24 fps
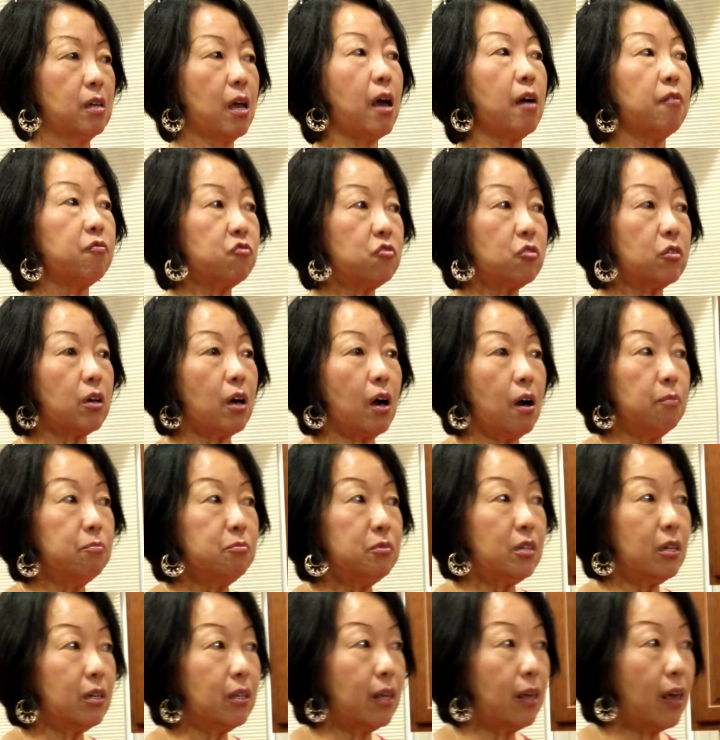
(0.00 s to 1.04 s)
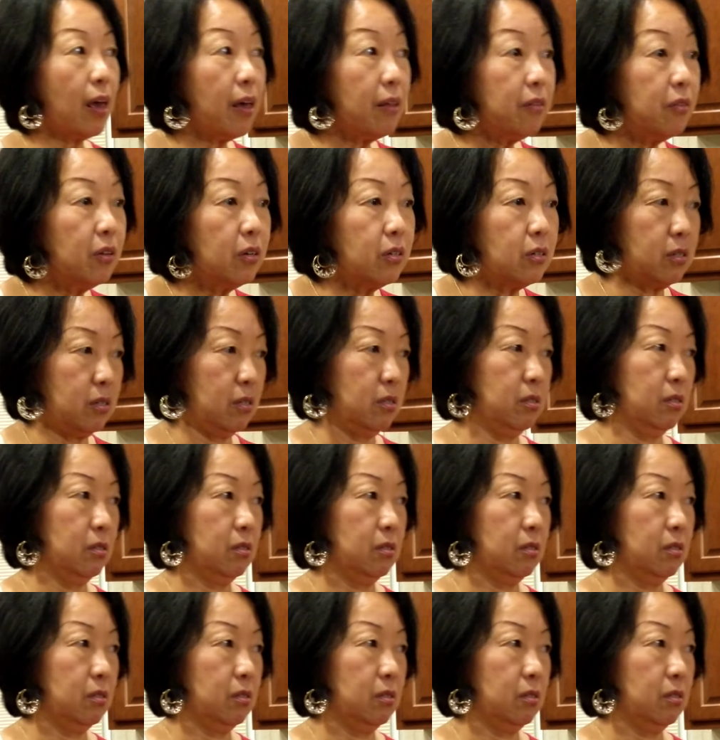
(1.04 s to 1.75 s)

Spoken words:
have to come together.